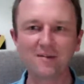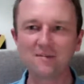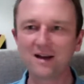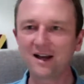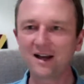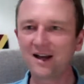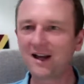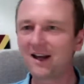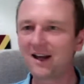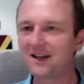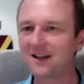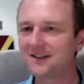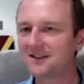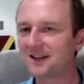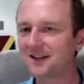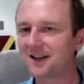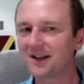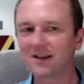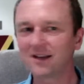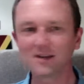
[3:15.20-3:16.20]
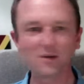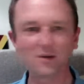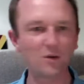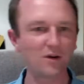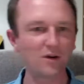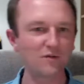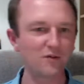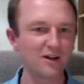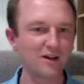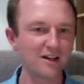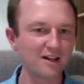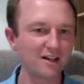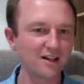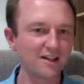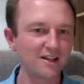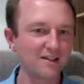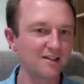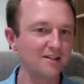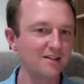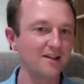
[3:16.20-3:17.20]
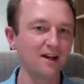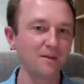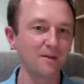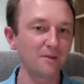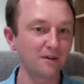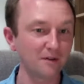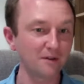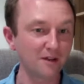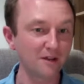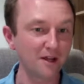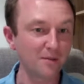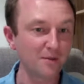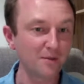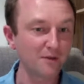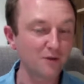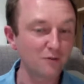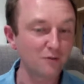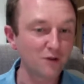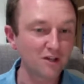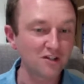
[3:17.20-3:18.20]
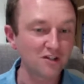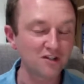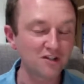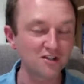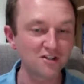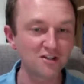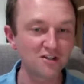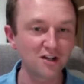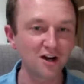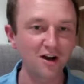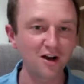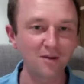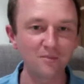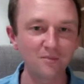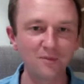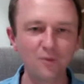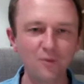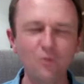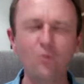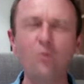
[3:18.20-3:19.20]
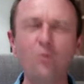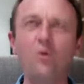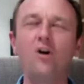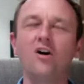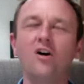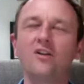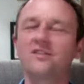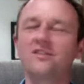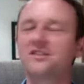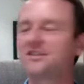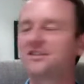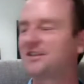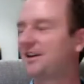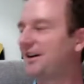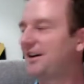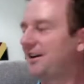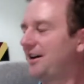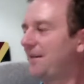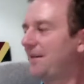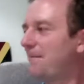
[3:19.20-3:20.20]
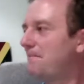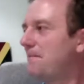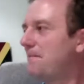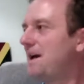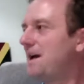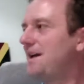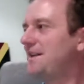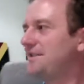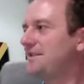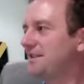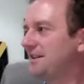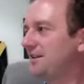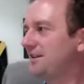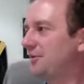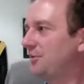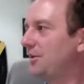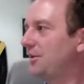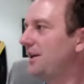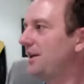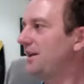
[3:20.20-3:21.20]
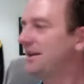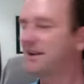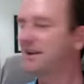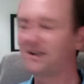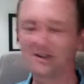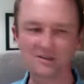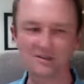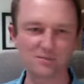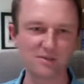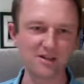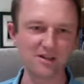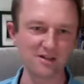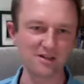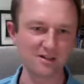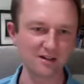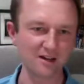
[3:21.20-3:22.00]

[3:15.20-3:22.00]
And quite frankly, a bit of a rushed start, but what an amazing week it has been.